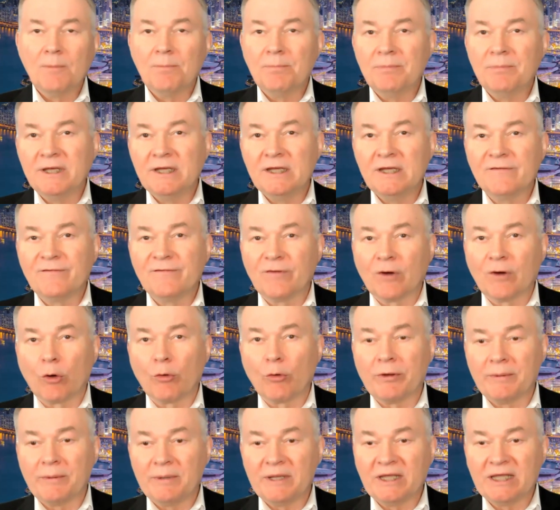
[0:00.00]
Before
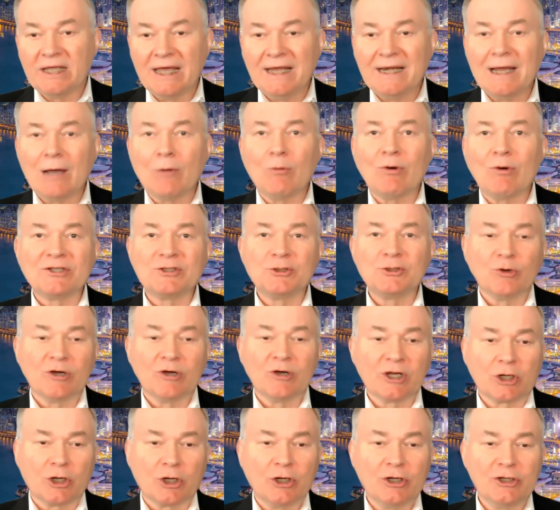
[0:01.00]
we begin, I want to
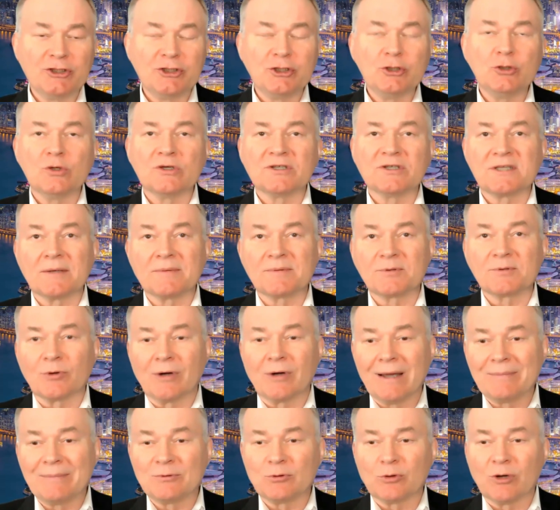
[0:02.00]
encourage you to
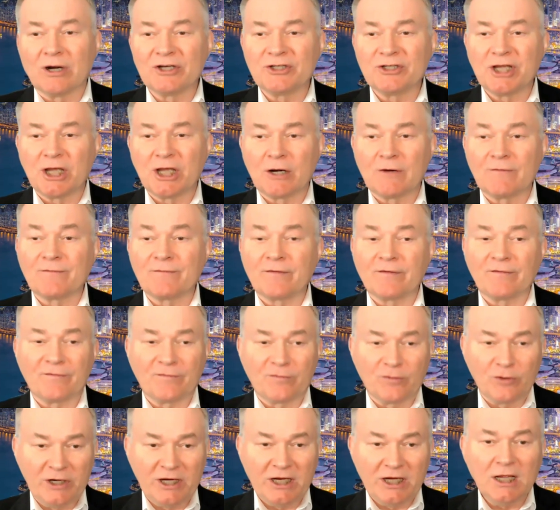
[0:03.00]
subscribe to our channel for
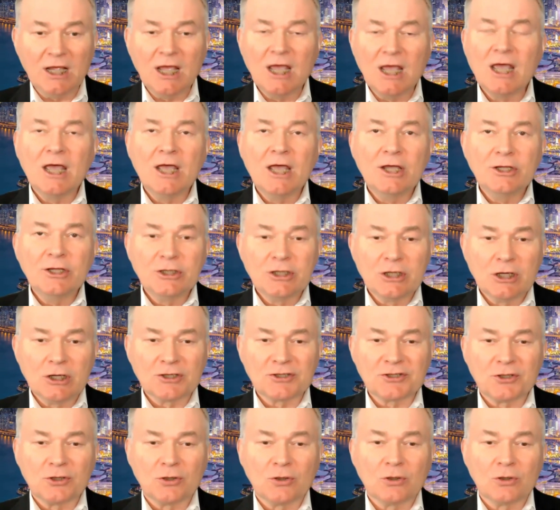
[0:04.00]
free. You can
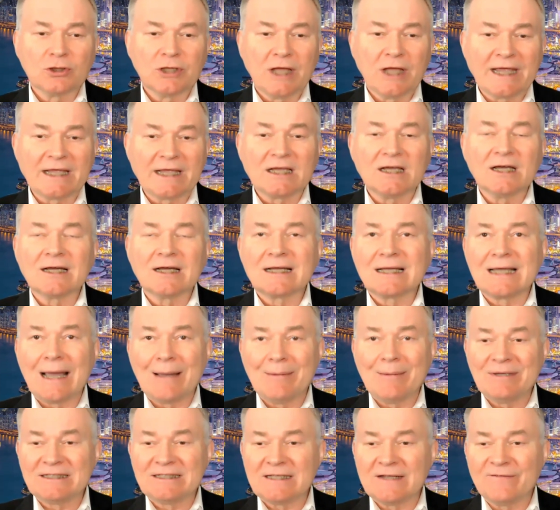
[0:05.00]
also like,
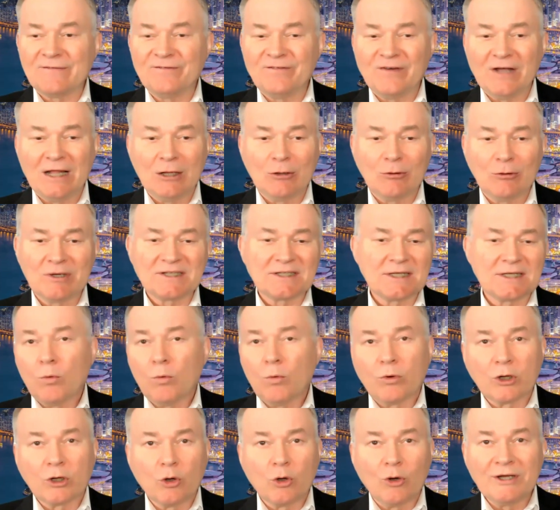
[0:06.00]
comment, and follow us.
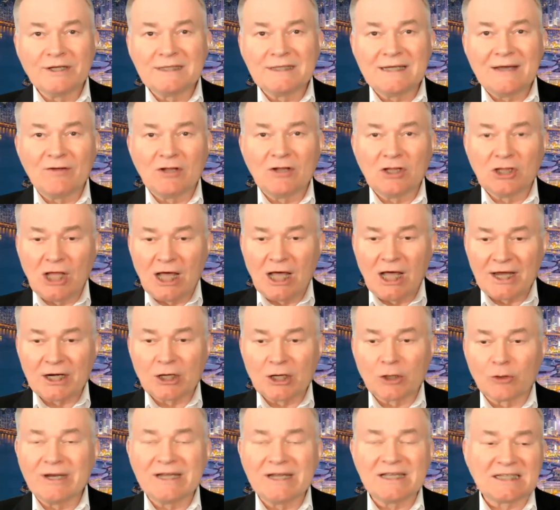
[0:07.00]
We're going to have a lot
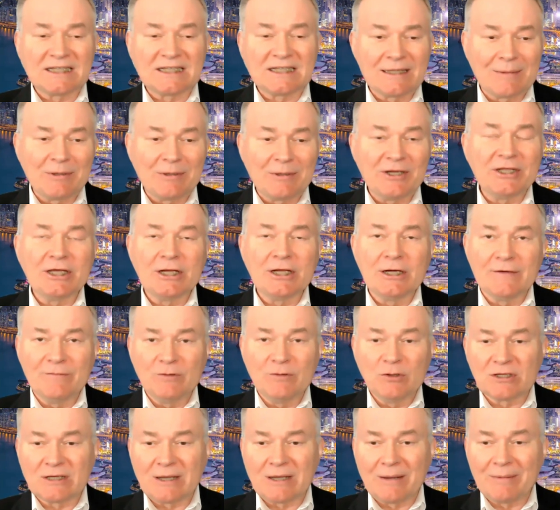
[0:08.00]
of great celebrity
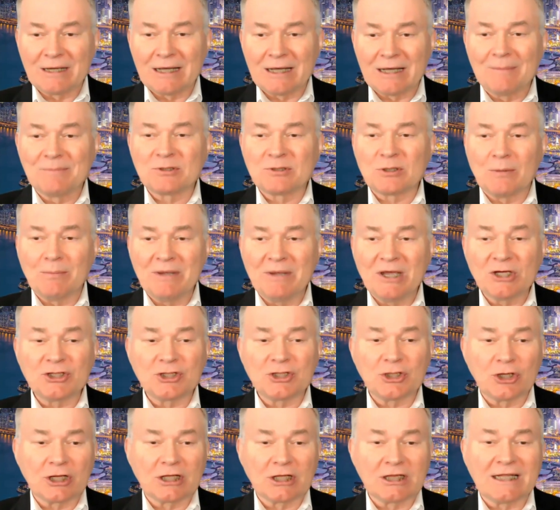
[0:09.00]
interviews coming up, so make
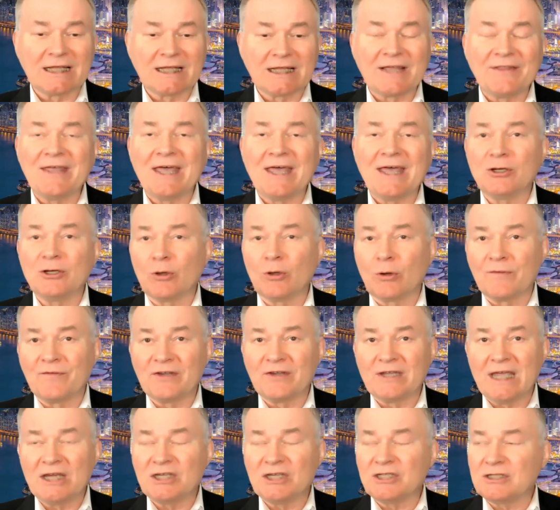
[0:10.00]
sure to click on that
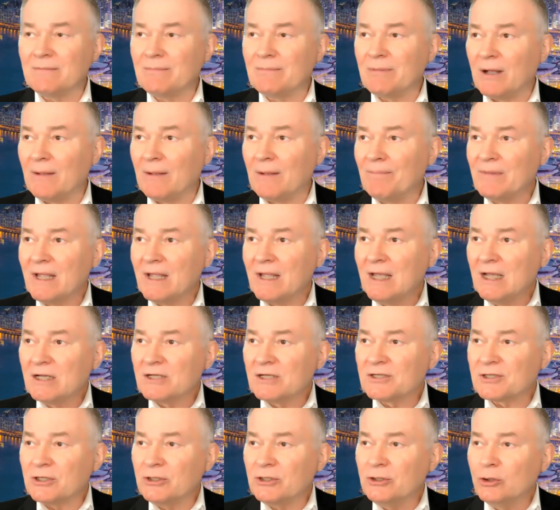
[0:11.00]
notification bell
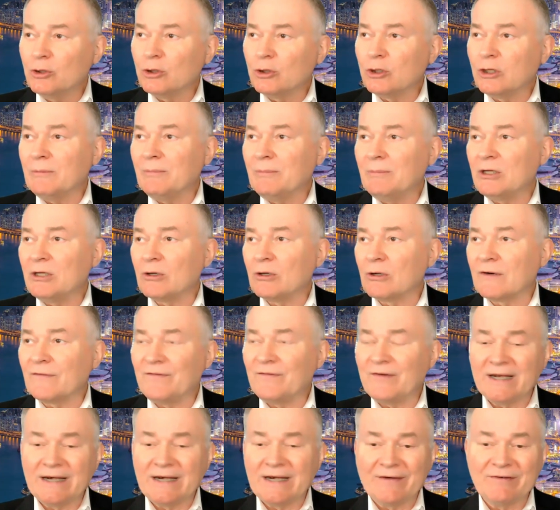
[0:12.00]
so you can be
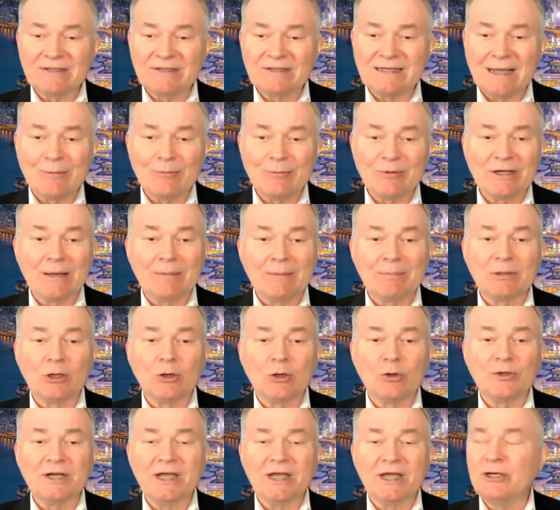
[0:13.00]
notified every time we
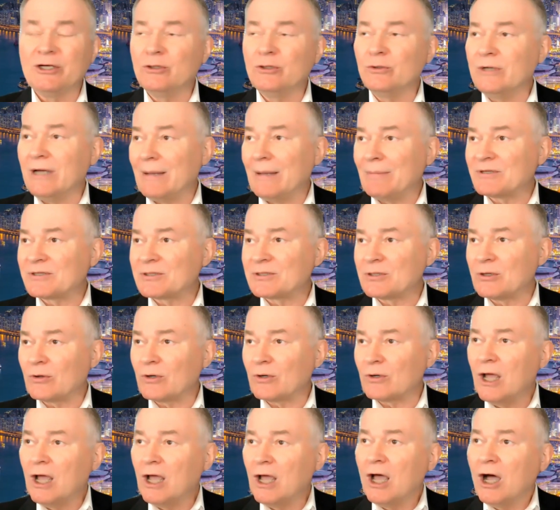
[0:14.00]
upload a new
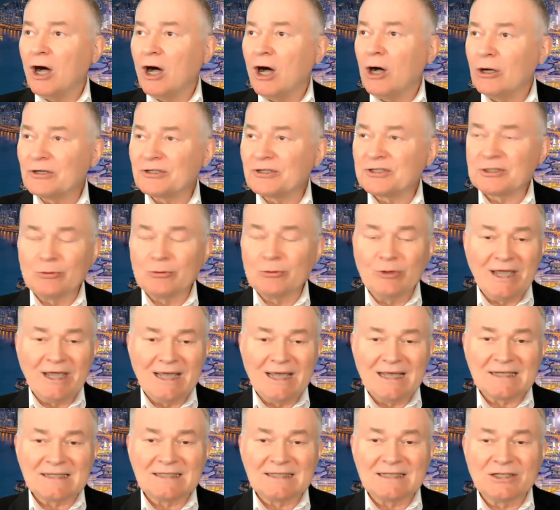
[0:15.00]
episode. Also, we
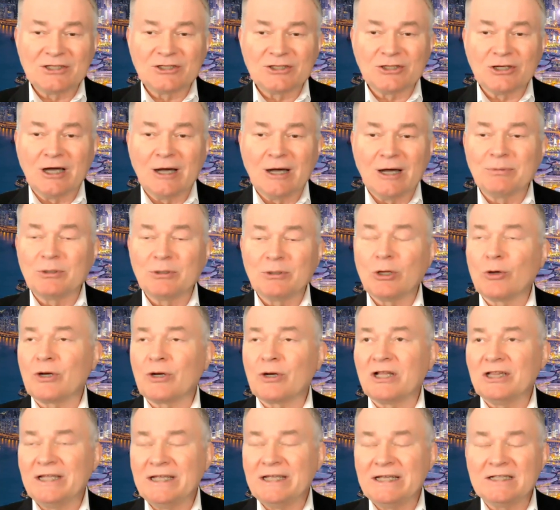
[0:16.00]
ask that you upload
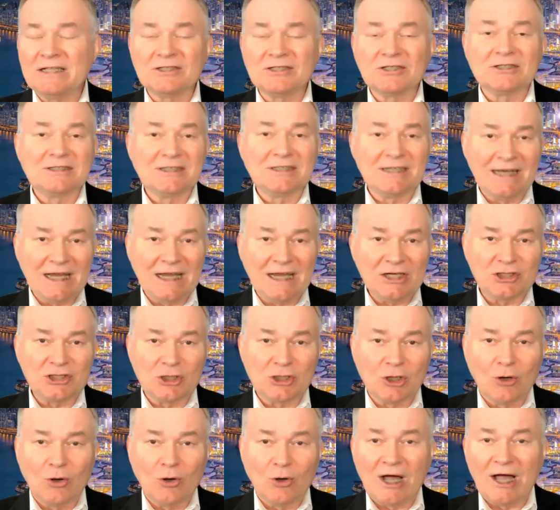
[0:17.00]
a link to today's
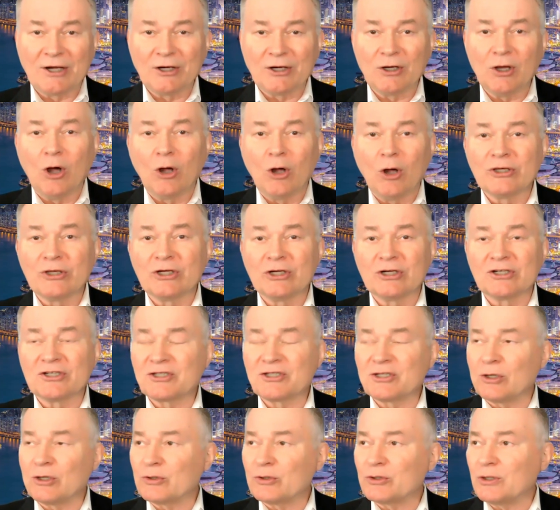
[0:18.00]
show on all your
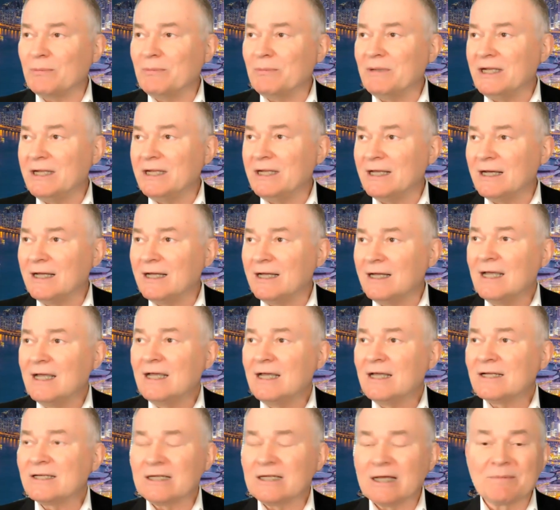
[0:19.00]
social media
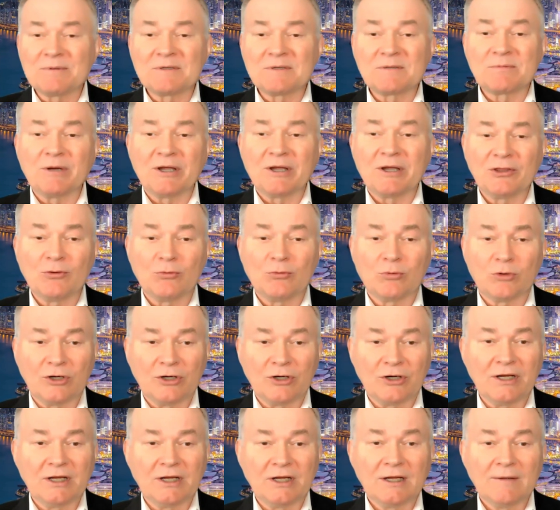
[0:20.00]
to help spread the
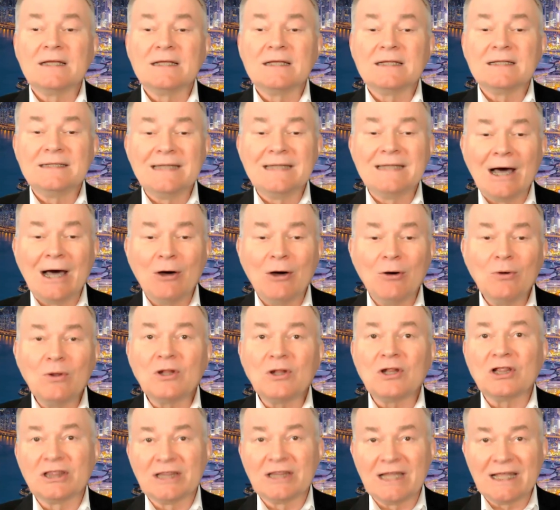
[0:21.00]
word. Now,
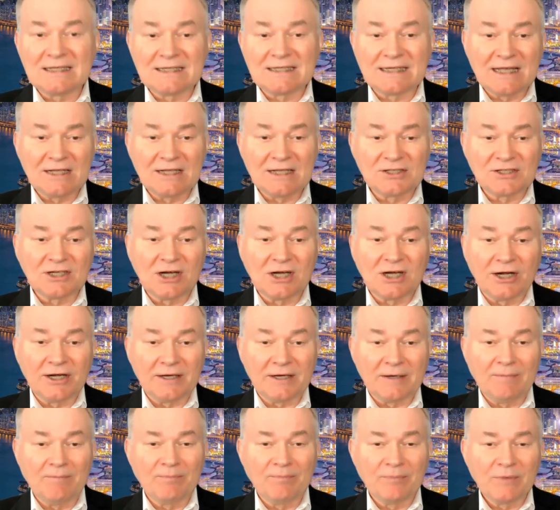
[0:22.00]
let's get
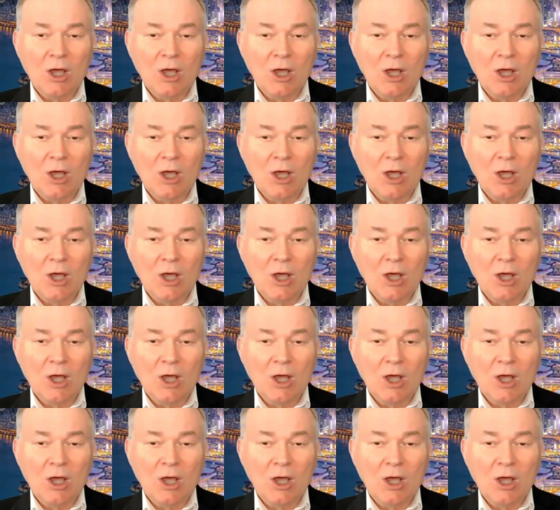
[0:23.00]
started.